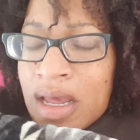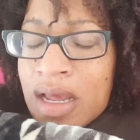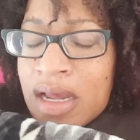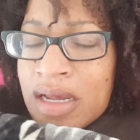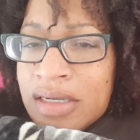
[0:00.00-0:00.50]

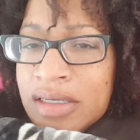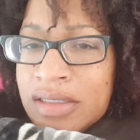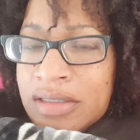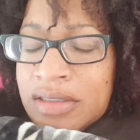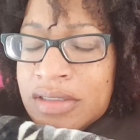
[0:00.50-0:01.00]

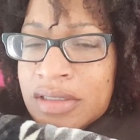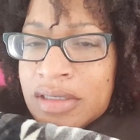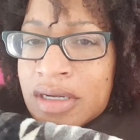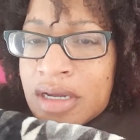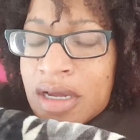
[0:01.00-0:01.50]
And
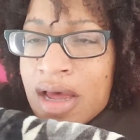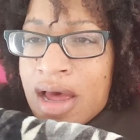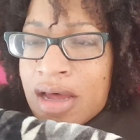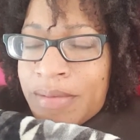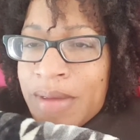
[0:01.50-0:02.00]

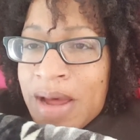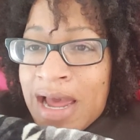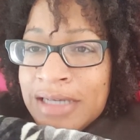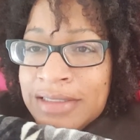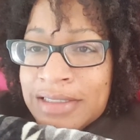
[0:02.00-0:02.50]
I
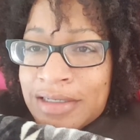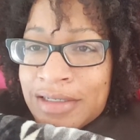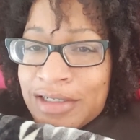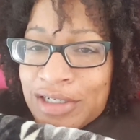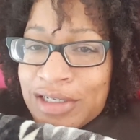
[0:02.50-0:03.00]

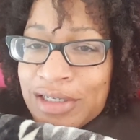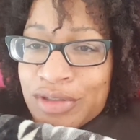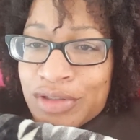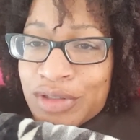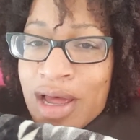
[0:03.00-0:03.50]
accidentally
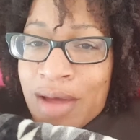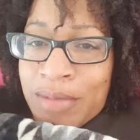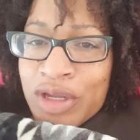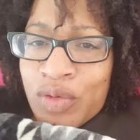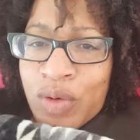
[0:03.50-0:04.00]
deleted your
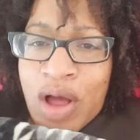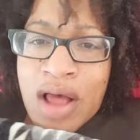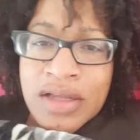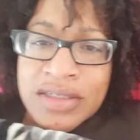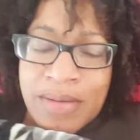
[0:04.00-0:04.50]
comment. You were
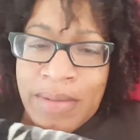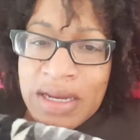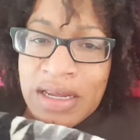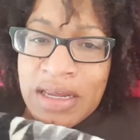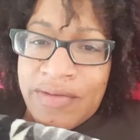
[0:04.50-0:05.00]
calling
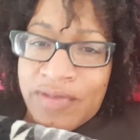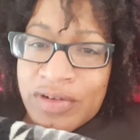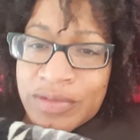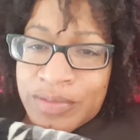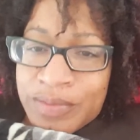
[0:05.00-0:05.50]
somebody
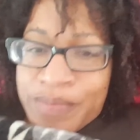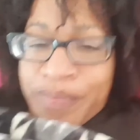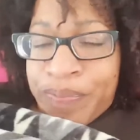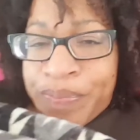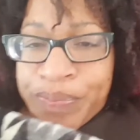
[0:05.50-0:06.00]
evil
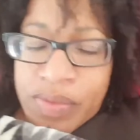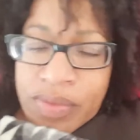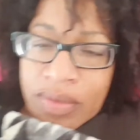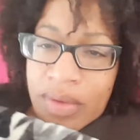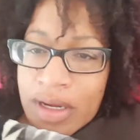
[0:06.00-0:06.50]

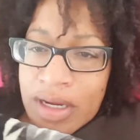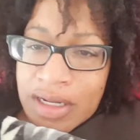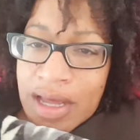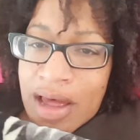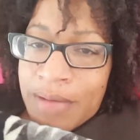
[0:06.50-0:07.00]
in
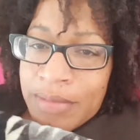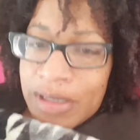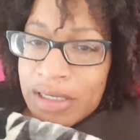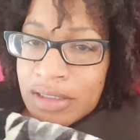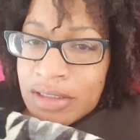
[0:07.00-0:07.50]
the
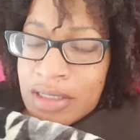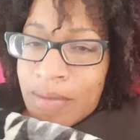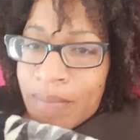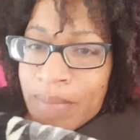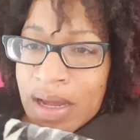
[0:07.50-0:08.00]
comment,
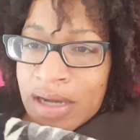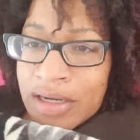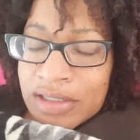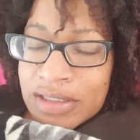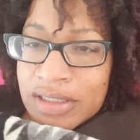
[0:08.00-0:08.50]
but I
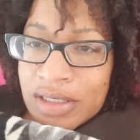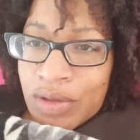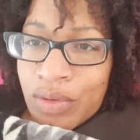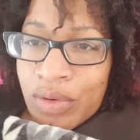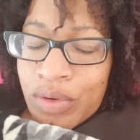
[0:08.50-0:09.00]
couldn't see
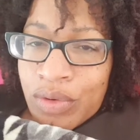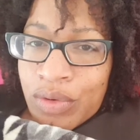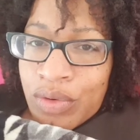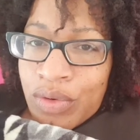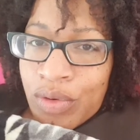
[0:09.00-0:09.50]
who
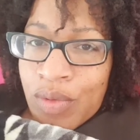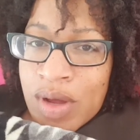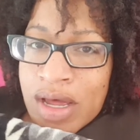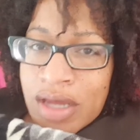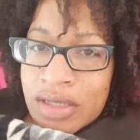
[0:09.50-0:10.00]
it
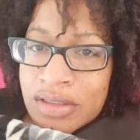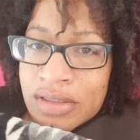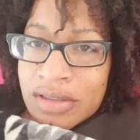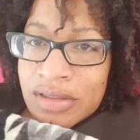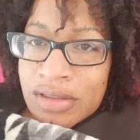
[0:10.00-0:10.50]
was.